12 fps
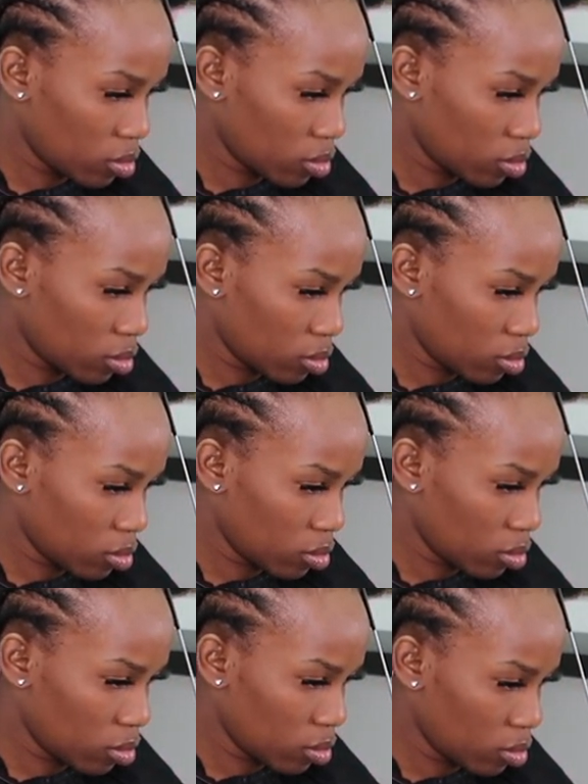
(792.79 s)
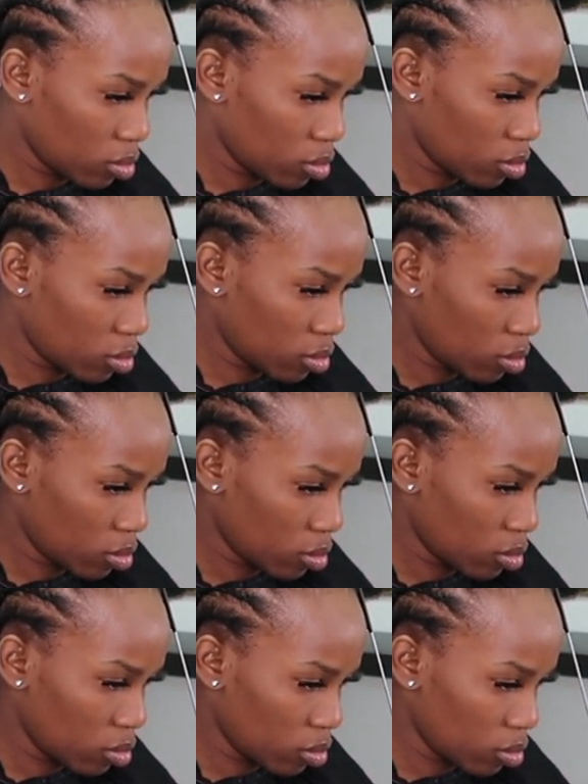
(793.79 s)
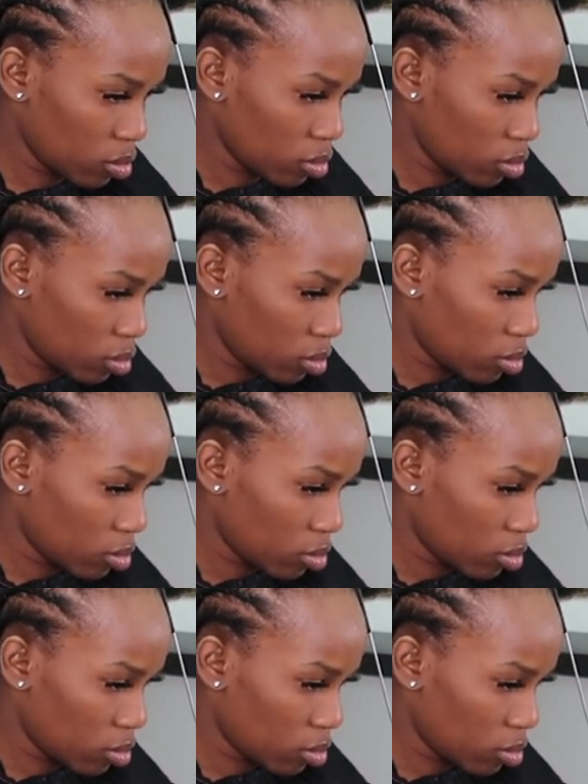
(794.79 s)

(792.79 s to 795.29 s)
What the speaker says: [no speech]